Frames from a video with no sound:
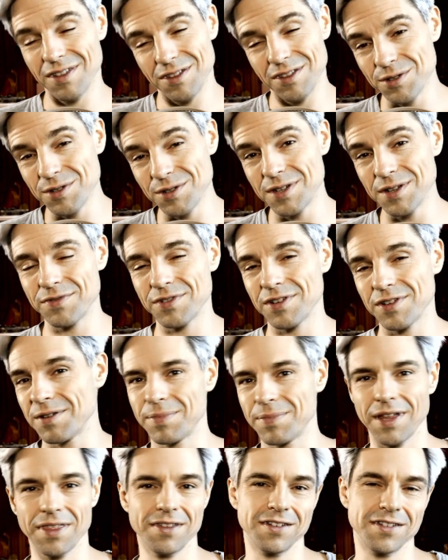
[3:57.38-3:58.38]
two
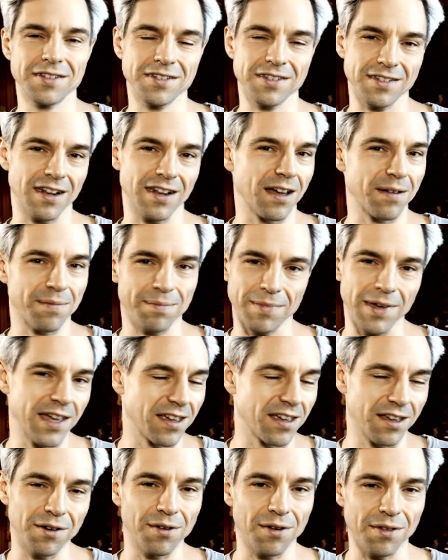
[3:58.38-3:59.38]
different, but this is like
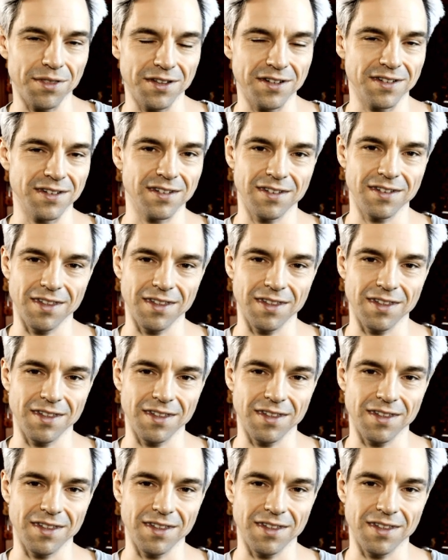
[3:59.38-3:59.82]
making all the